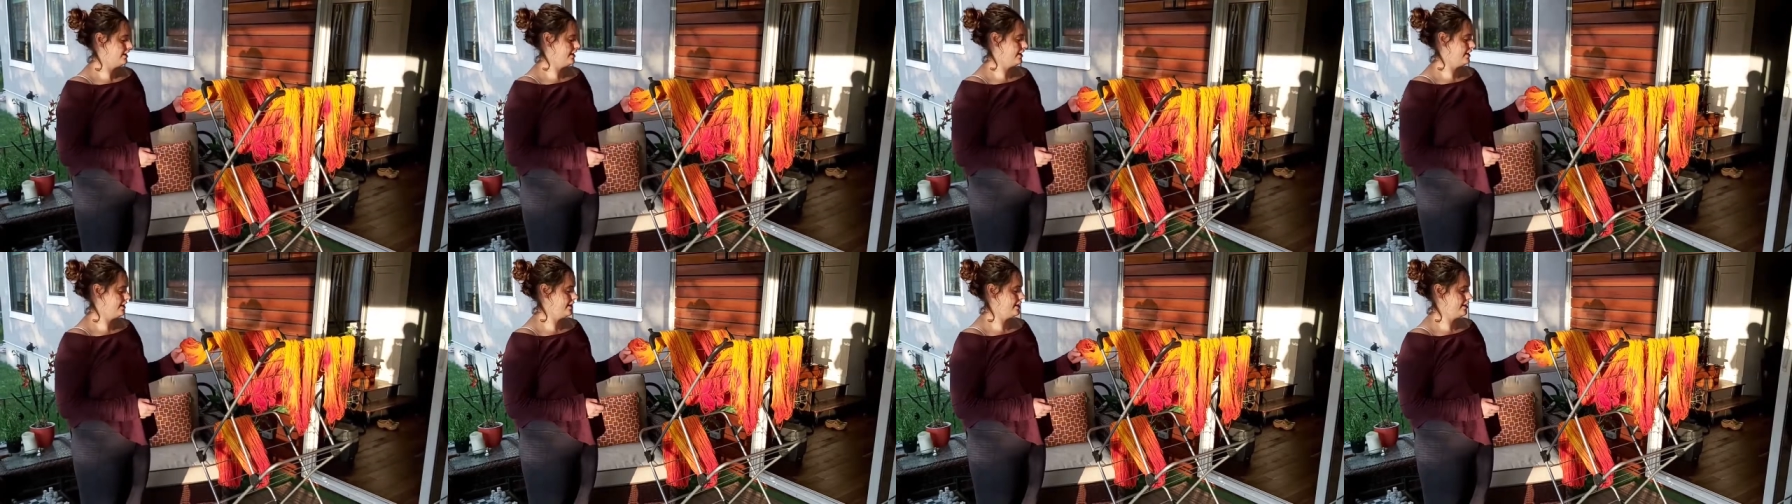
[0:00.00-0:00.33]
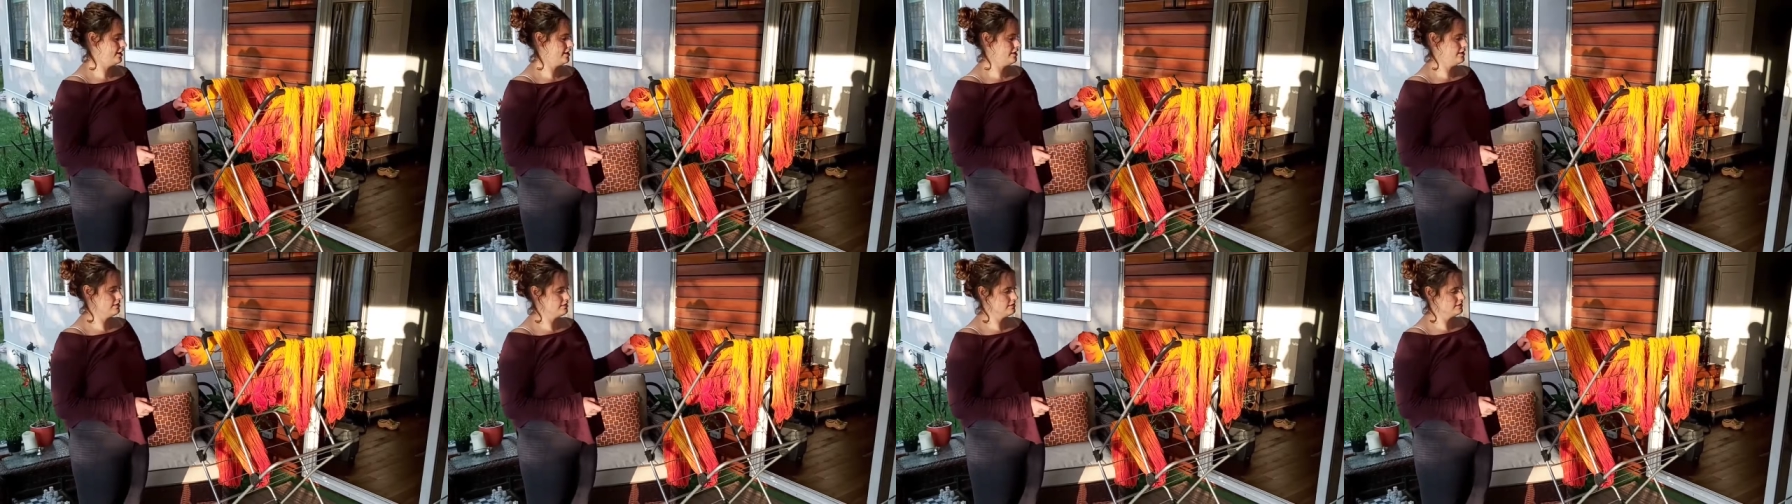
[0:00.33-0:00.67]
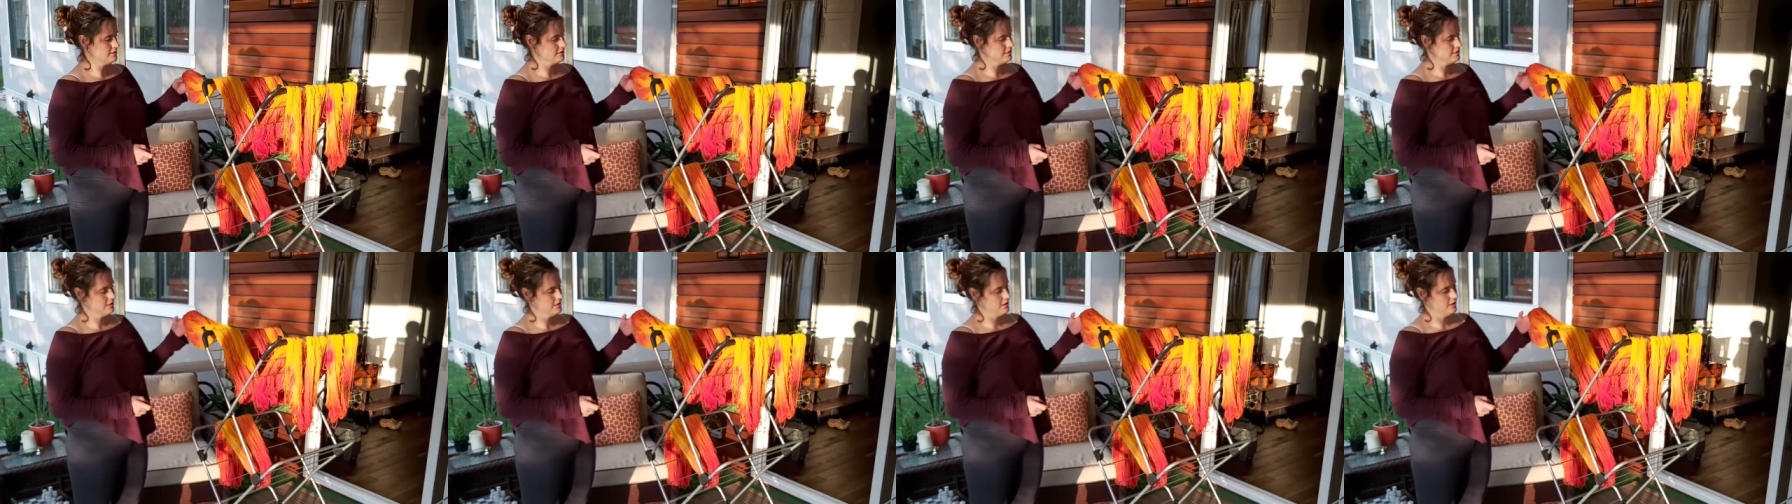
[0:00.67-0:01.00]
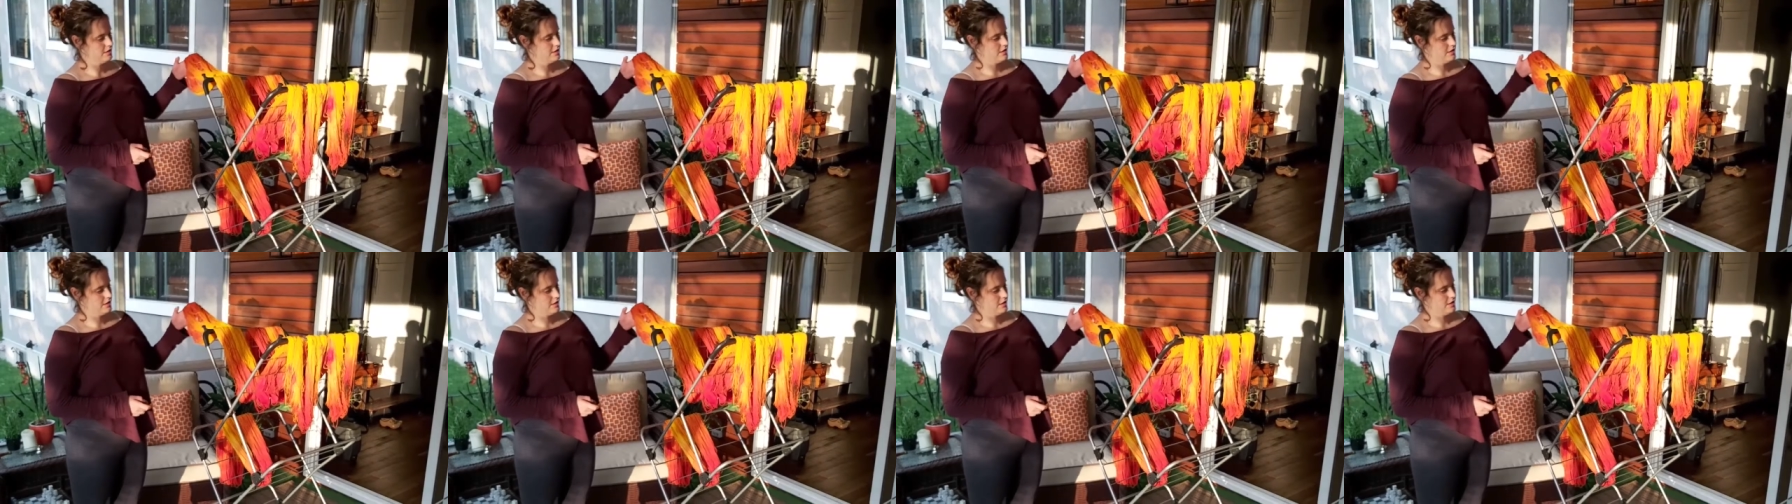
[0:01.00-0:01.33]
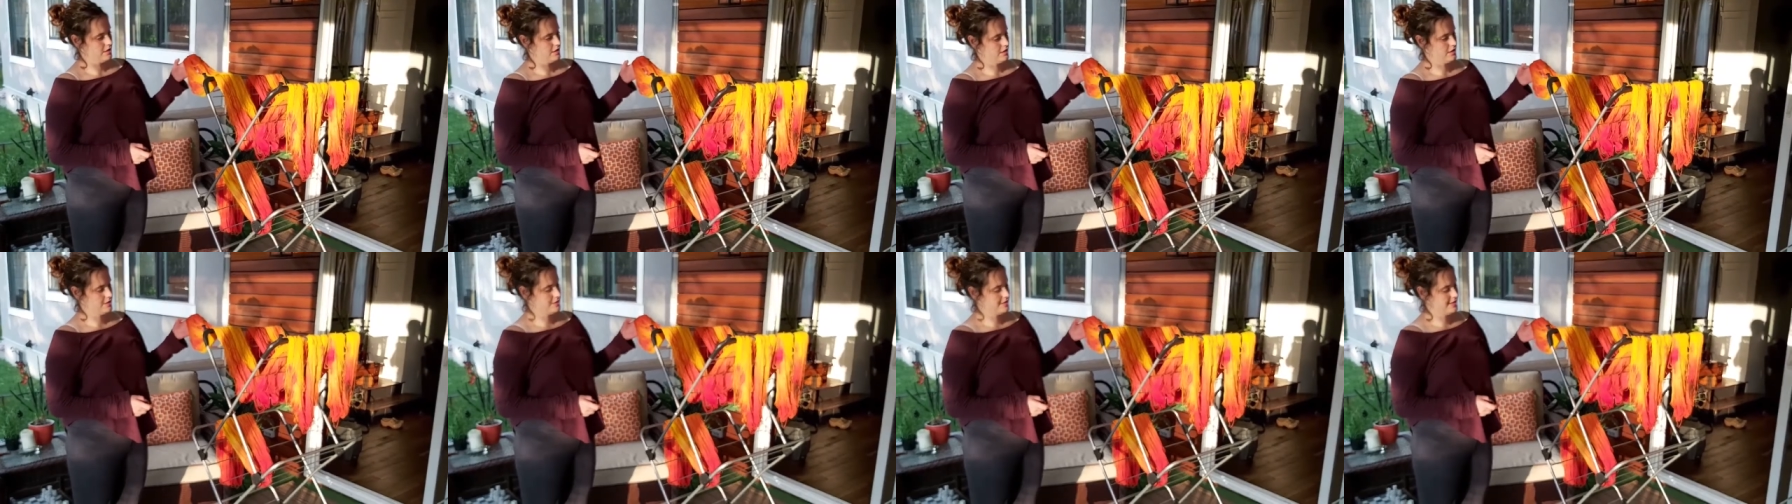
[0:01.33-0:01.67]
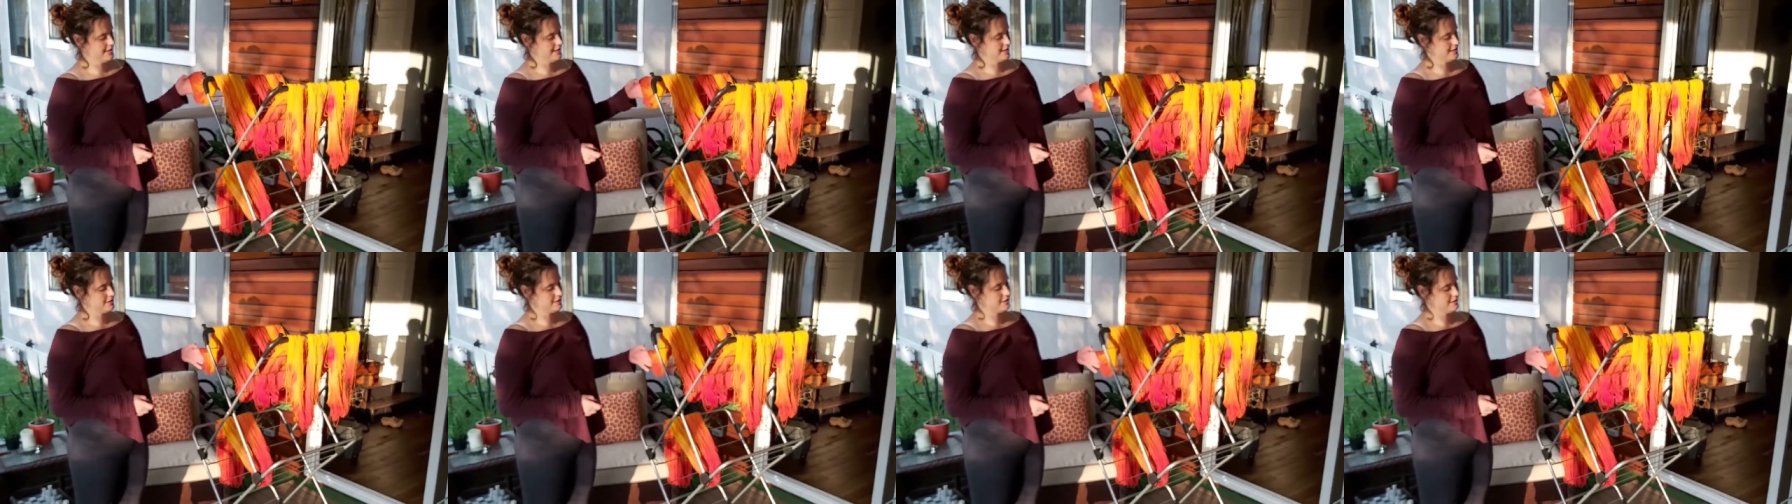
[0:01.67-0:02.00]
And I
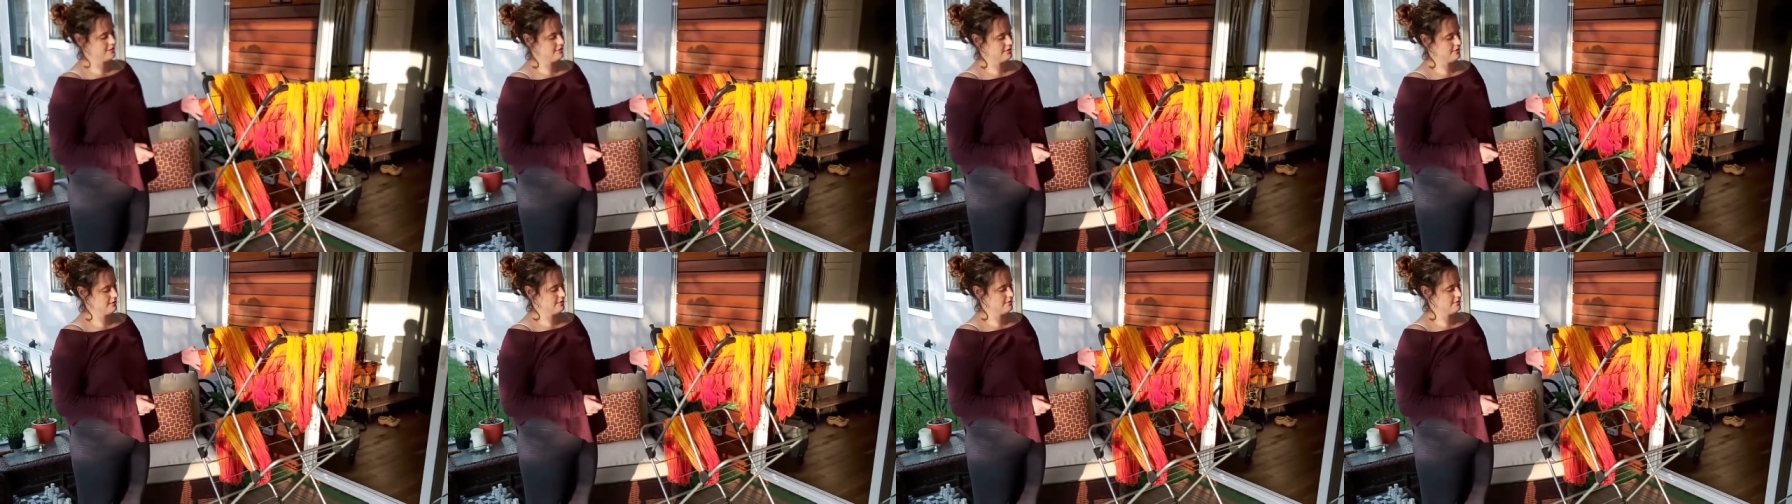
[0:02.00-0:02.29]
think